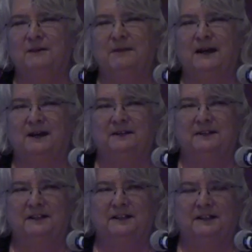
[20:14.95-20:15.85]

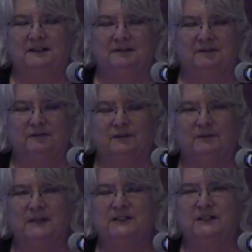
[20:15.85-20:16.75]
about
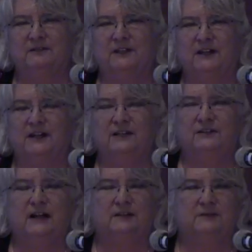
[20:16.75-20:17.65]
formation of a
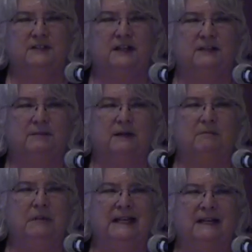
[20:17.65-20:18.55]
contract, we talk about
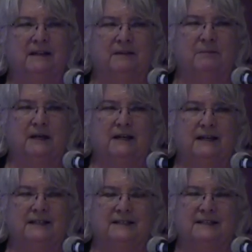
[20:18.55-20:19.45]
meeting of the
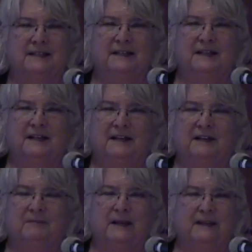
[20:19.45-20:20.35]
minds,
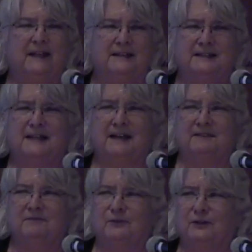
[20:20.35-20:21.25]
and that's
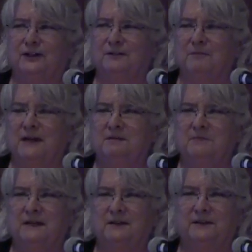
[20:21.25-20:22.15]
that Vulcan mind
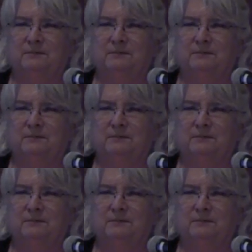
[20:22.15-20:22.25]
meld.